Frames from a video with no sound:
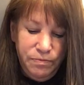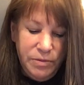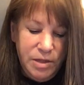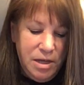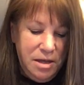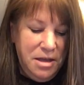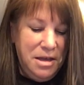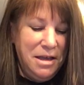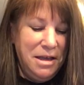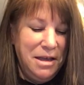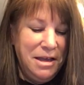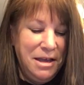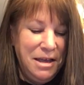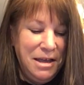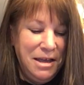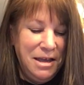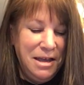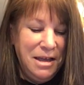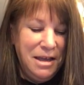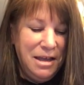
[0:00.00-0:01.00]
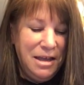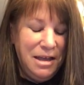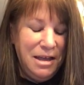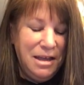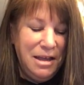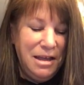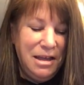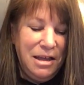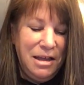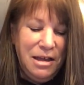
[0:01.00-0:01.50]

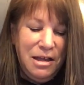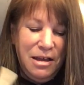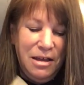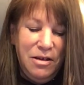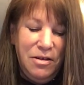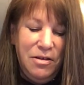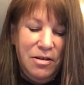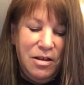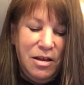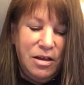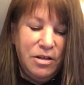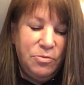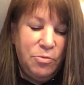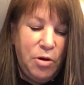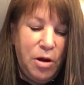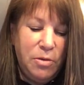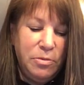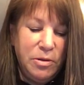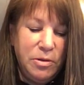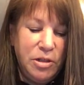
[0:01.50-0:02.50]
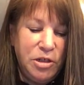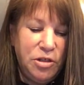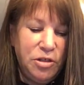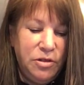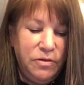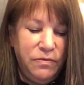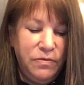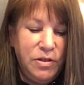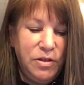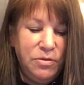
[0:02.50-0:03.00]
I probably should
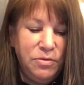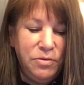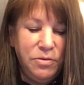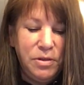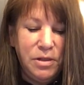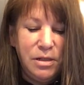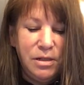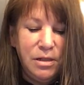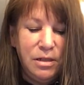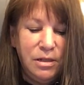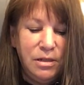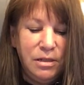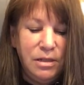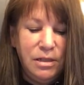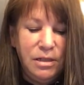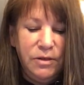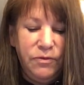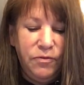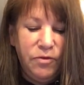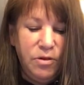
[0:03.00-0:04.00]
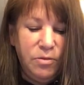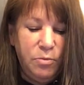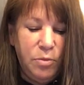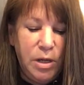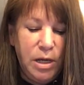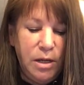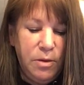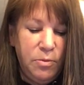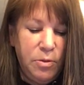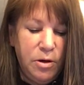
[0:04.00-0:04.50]
have used different
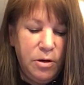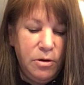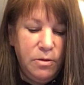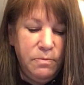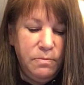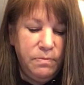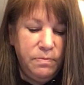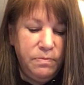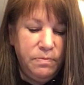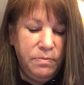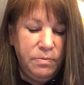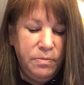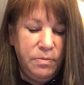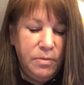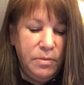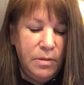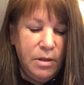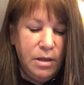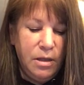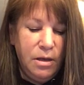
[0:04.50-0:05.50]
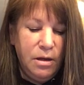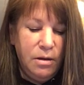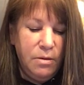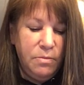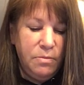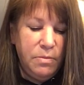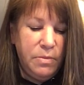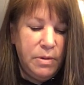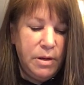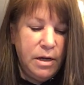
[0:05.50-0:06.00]
paper.
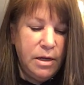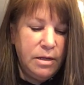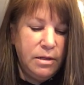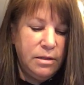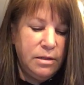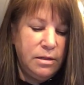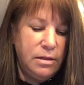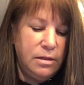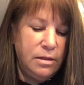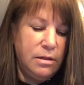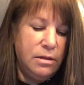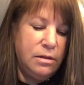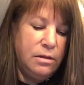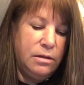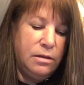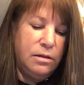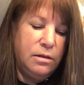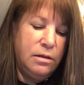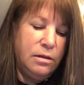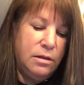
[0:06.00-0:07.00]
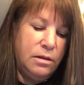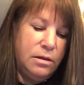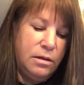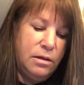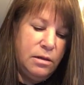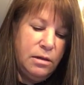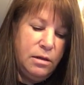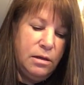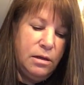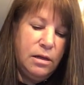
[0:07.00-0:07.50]
But
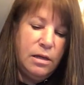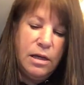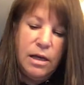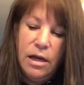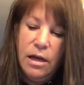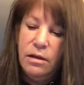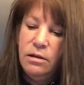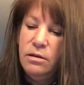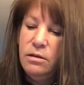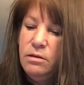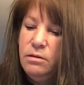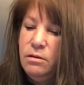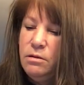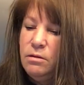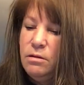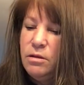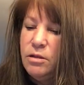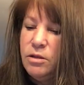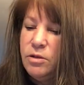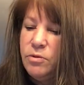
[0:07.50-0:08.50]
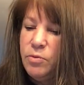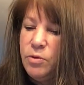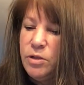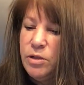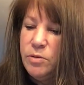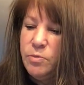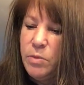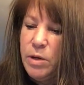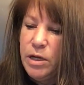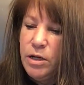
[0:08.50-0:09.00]
again, this
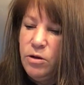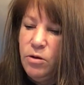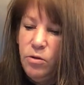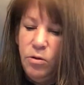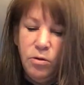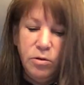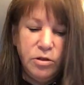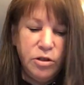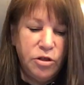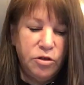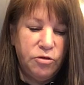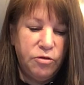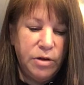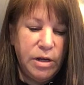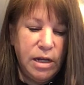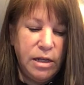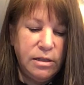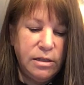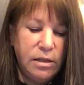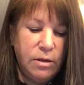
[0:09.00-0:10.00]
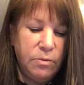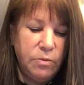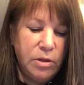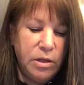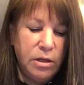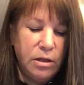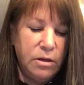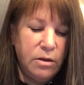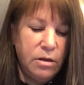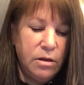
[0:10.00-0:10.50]
was my goal, to create
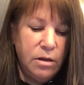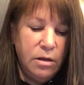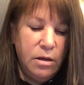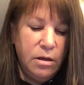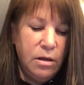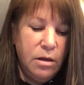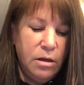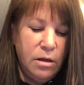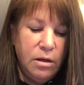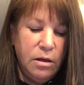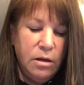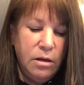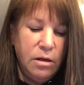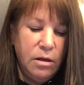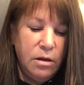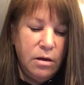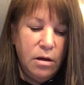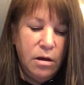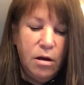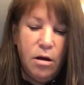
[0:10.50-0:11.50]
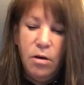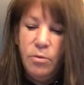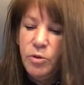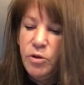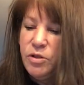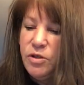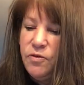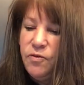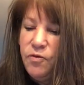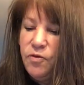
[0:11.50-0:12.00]
something
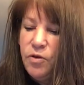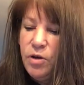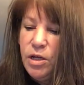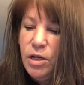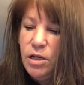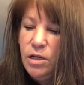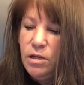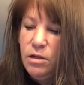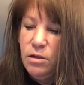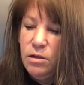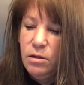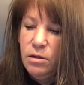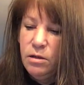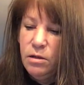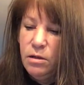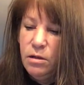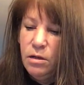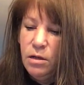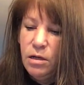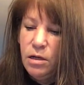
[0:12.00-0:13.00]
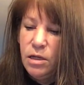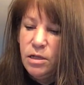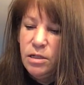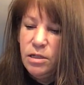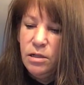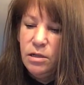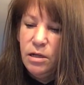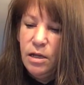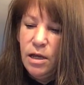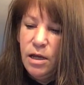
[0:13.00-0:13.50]
almost free, and I
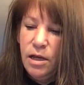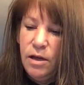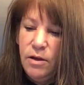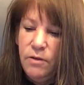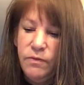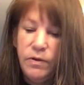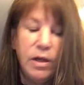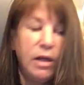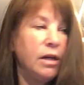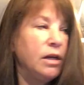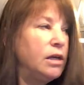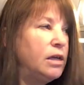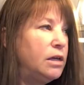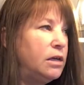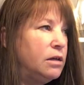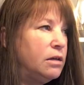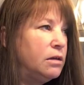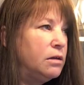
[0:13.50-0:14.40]
didn't have any